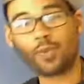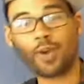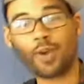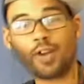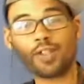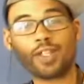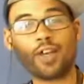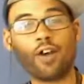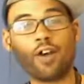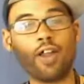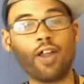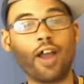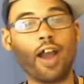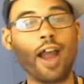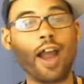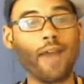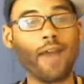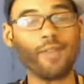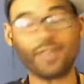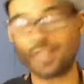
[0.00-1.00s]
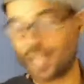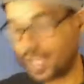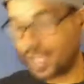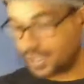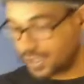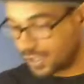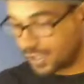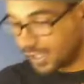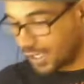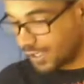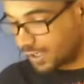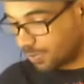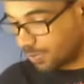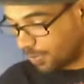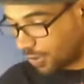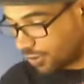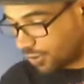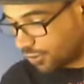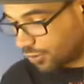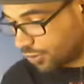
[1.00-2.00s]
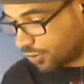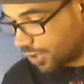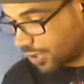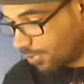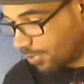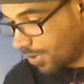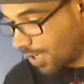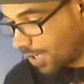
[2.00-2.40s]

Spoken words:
well as all our advertising and sponsorship